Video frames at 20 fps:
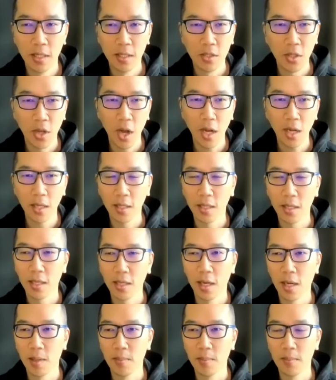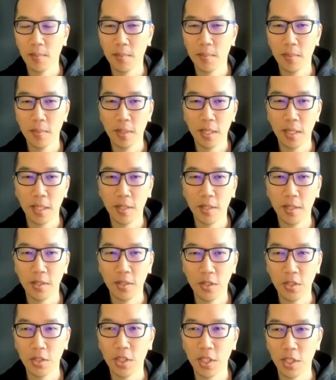talk,
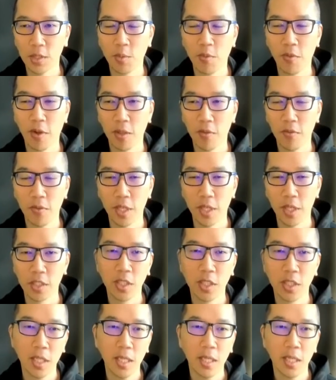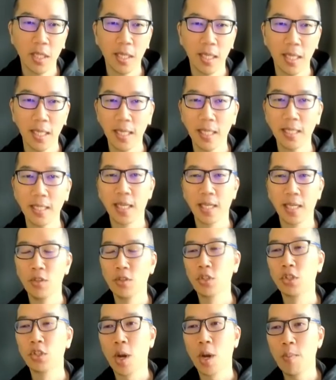you should just provide the fish. It's like you
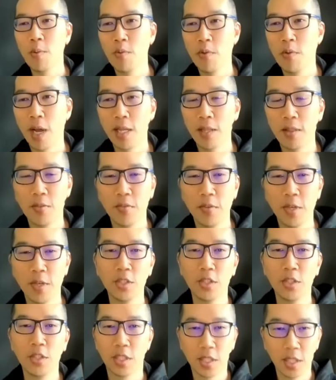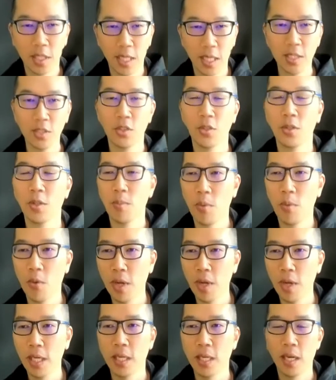start providing the fish, you just get to the
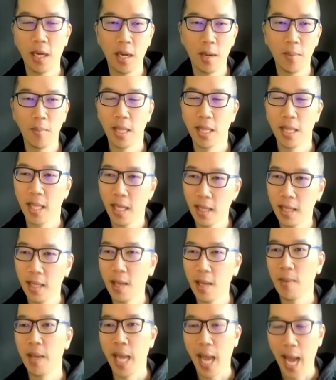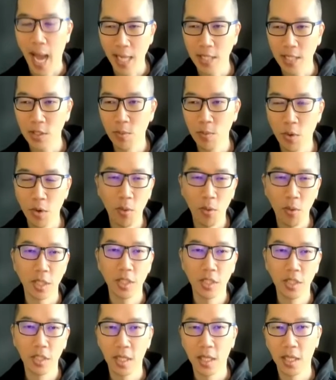point, and then they may ask more
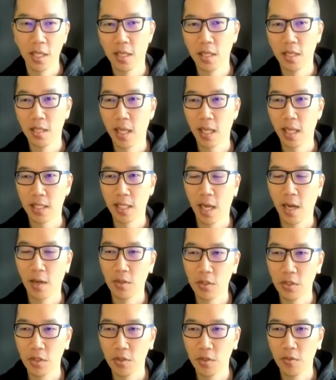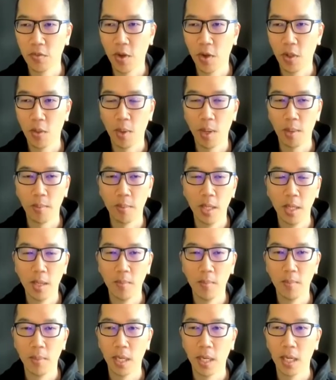questions, and that's how you should follow up.
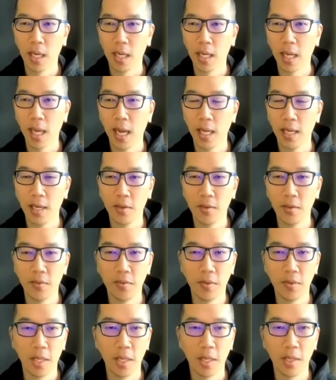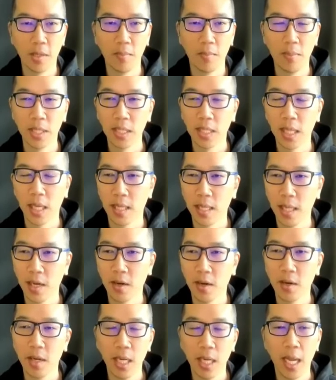But I kind of missed that
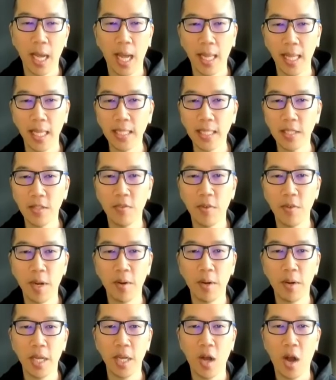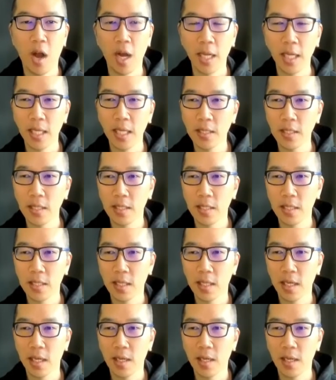there. And this is very audience